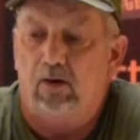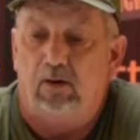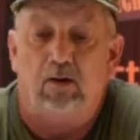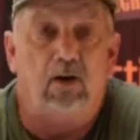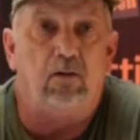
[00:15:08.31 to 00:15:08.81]

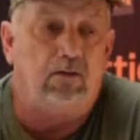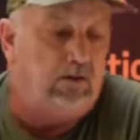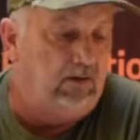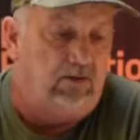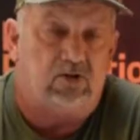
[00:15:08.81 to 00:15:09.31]
You know,
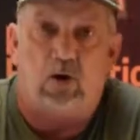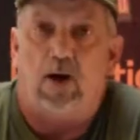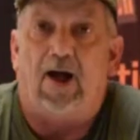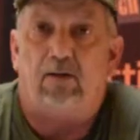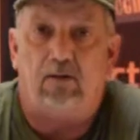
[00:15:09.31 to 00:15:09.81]
start
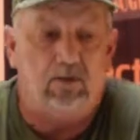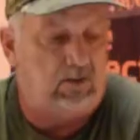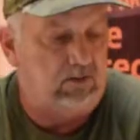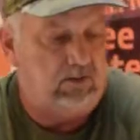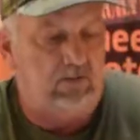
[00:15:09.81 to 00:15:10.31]
at,
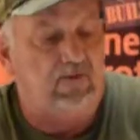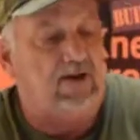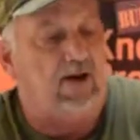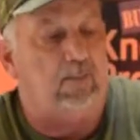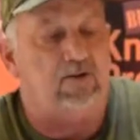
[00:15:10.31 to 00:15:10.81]
if you
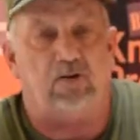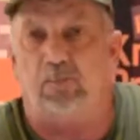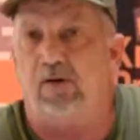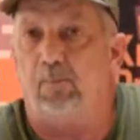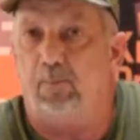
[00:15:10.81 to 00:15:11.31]
take a pencil
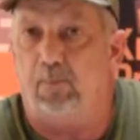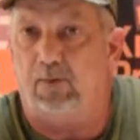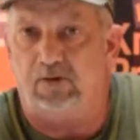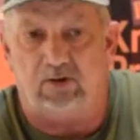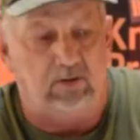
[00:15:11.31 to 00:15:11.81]

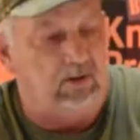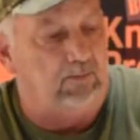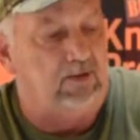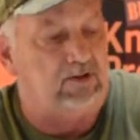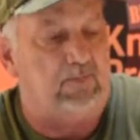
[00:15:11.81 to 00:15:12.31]
and a
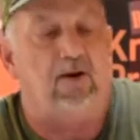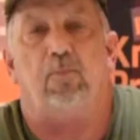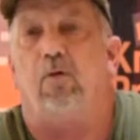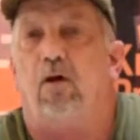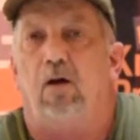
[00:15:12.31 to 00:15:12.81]
piece of
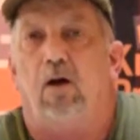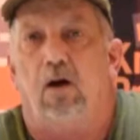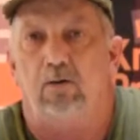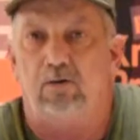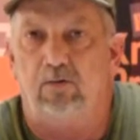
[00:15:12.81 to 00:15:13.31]
paper
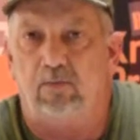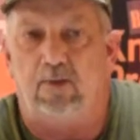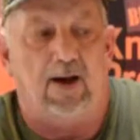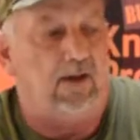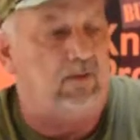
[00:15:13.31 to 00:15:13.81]
and you do the
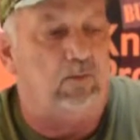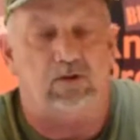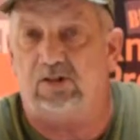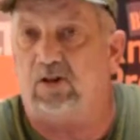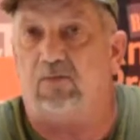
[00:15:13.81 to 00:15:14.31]
math of what
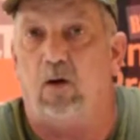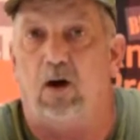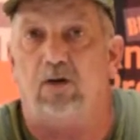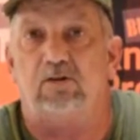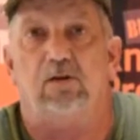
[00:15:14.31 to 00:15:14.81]
this stuff
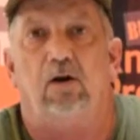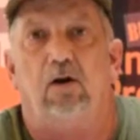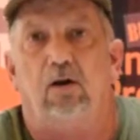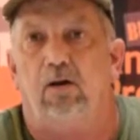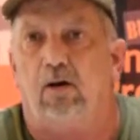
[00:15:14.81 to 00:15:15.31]
costs,
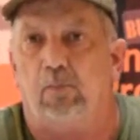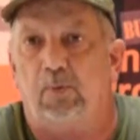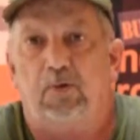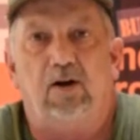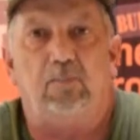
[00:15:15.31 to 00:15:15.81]
you know,
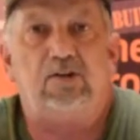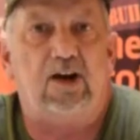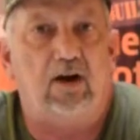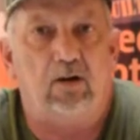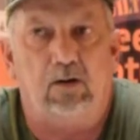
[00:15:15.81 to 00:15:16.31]
people get
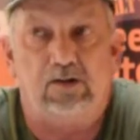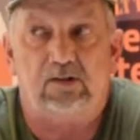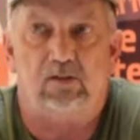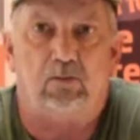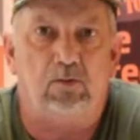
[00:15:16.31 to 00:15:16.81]
upset. Oh, it's,
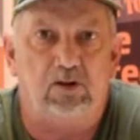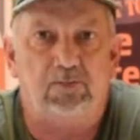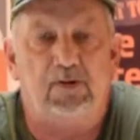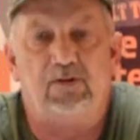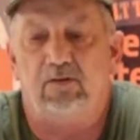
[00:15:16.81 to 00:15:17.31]
you know, really
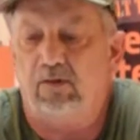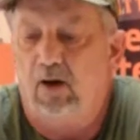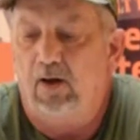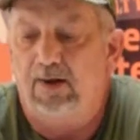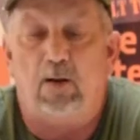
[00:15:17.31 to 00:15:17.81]
expensive.
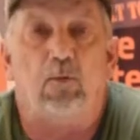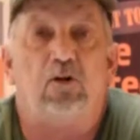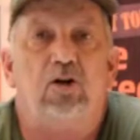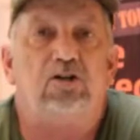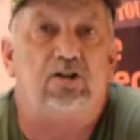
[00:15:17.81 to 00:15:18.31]
Yeah, well, the
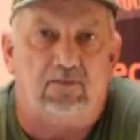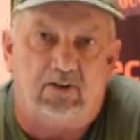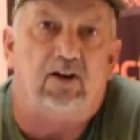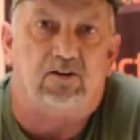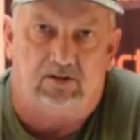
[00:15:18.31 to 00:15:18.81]
good stuff
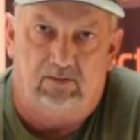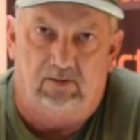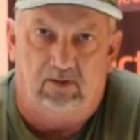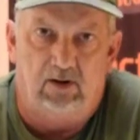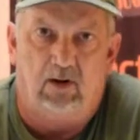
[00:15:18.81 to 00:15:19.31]
is,
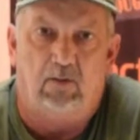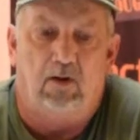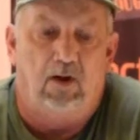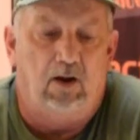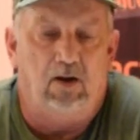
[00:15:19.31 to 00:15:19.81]
you know,
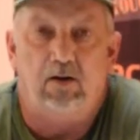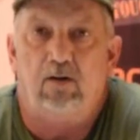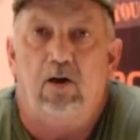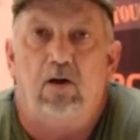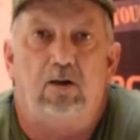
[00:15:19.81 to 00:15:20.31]
and
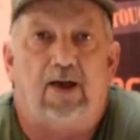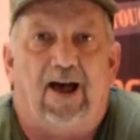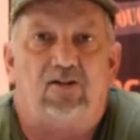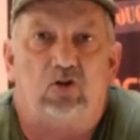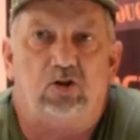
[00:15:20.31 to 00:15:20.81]
you have to
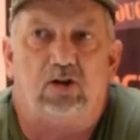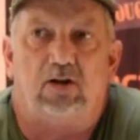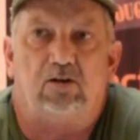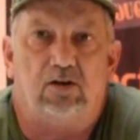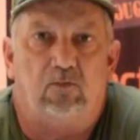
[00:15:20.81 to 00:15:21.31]
ask
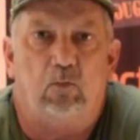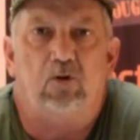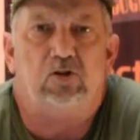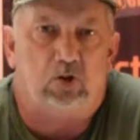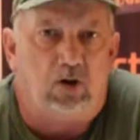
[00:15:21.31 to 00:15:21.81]
yourself, what
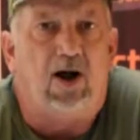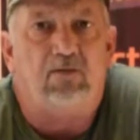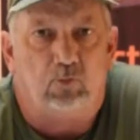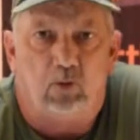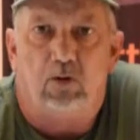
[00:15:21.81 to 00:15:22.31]
is your
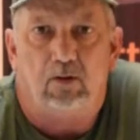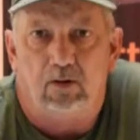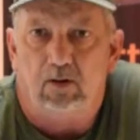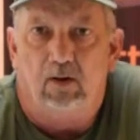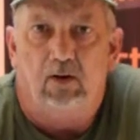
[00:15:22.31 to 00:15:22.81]
life worth?
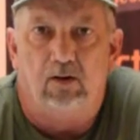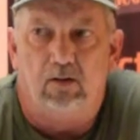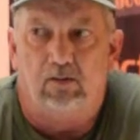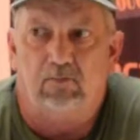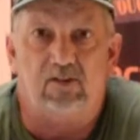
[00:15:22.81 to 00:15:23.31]
You
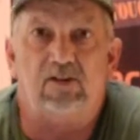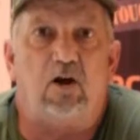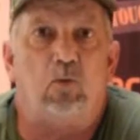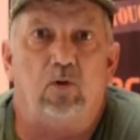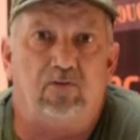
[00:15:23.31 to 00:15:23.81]
know, if it's
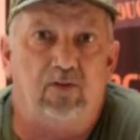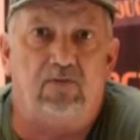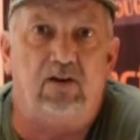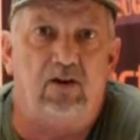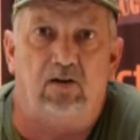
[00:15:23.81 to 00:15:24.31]
not worth
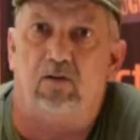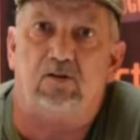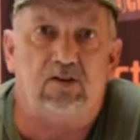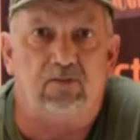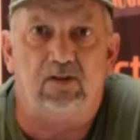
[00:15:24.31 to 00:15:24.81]
$1,500 or
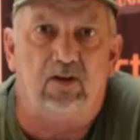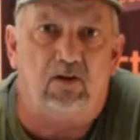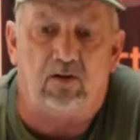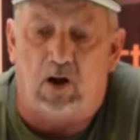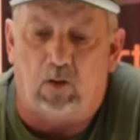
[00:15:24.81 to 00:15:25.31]

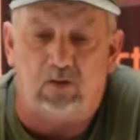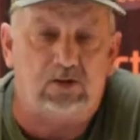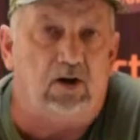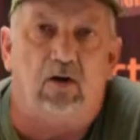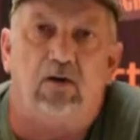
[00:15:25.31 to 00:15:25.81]
$1,700,
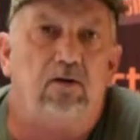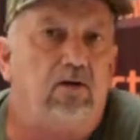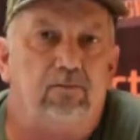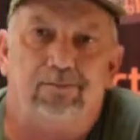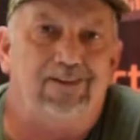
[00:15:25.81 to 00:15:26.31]

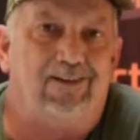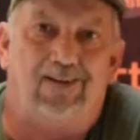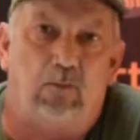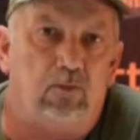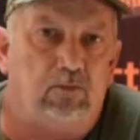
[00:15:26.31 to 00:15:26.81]
then, you
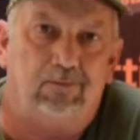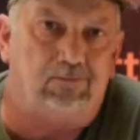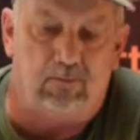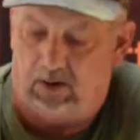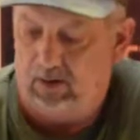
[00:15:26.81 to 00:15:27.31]
know,
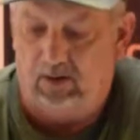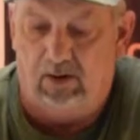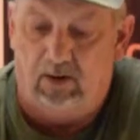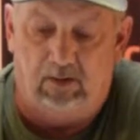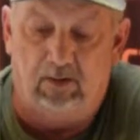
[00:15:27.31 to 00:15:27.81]

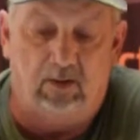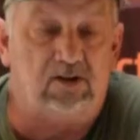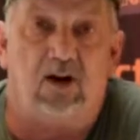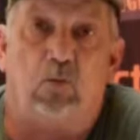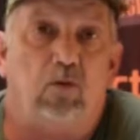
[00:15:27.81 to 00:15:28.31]
then it's
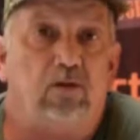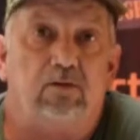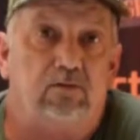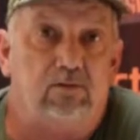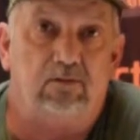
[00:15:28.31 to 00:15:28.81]
not worth it.
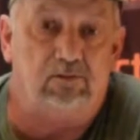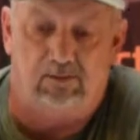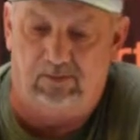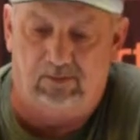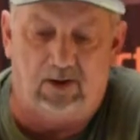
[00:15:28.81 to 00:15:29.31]

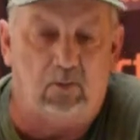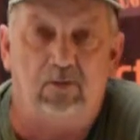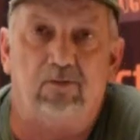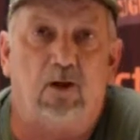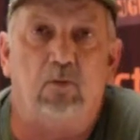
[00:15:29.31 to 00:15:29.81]
I
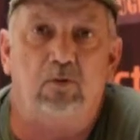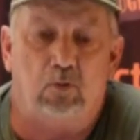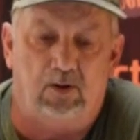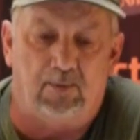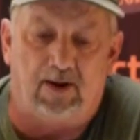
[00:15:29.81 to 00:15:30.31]
wouldn't
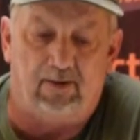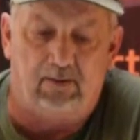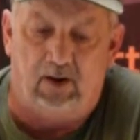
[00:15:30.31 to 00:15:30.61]
worry about it.